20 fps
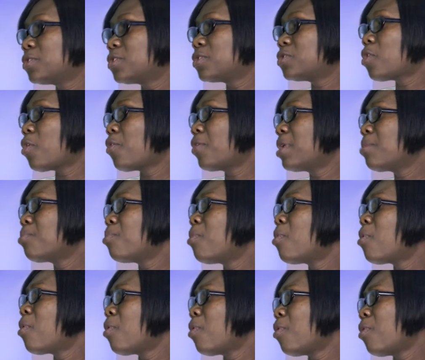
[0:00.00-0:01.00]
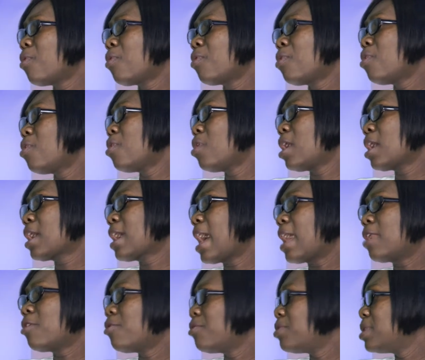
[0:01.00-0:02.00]
storing more
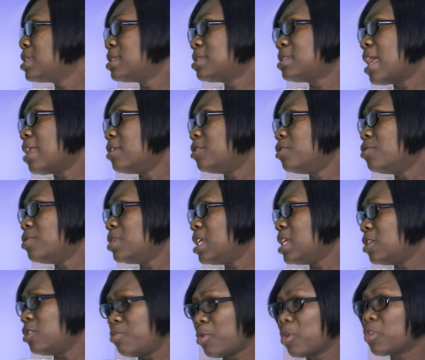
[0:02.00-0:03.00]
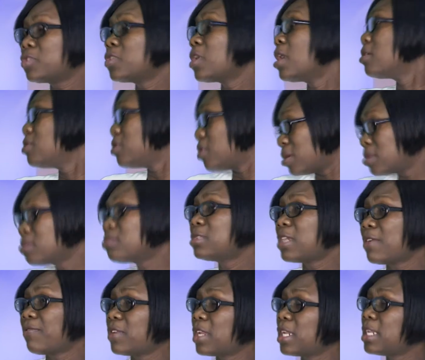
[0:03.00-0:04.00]
calories than you need, because you're
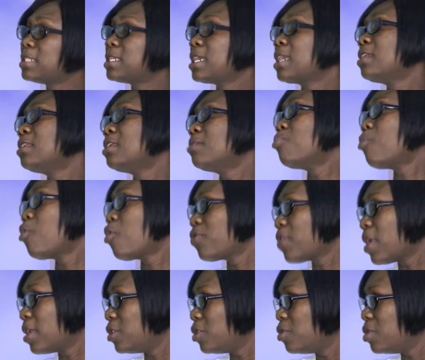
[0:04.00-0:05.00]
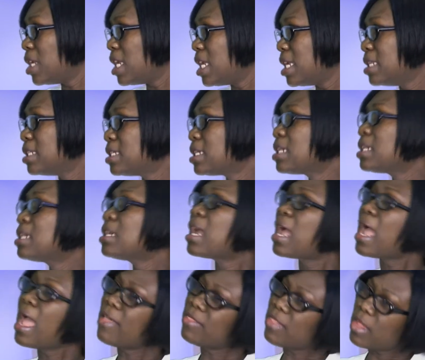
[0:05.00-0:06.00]
definitely taking in more than you need.
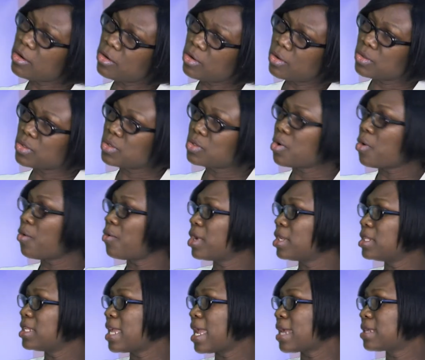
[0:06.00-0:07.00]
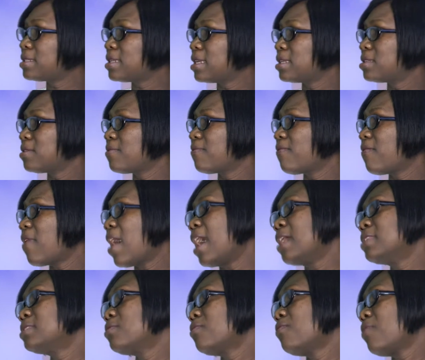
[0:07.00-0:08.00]
And then you're storing the excess in
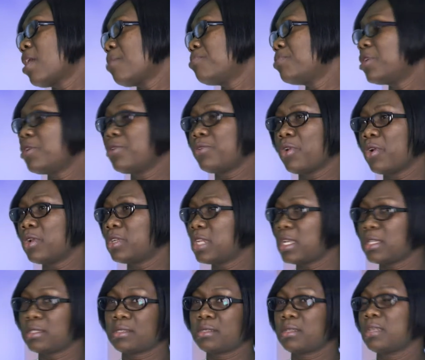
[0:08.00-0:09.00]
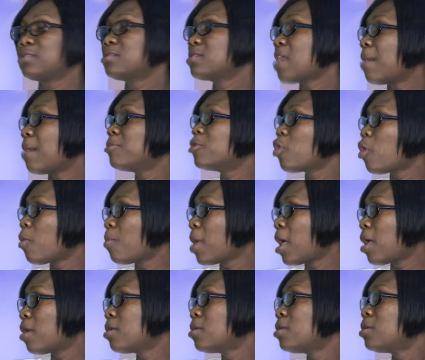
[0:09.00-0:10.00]
fat over a period. It's
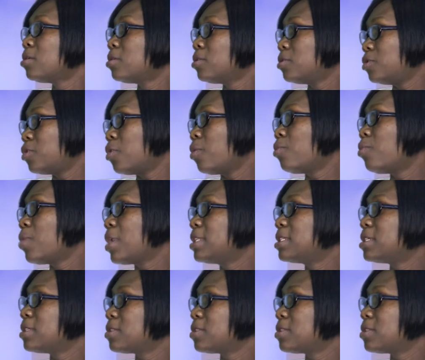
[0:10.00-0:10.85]
abnormal. Your weight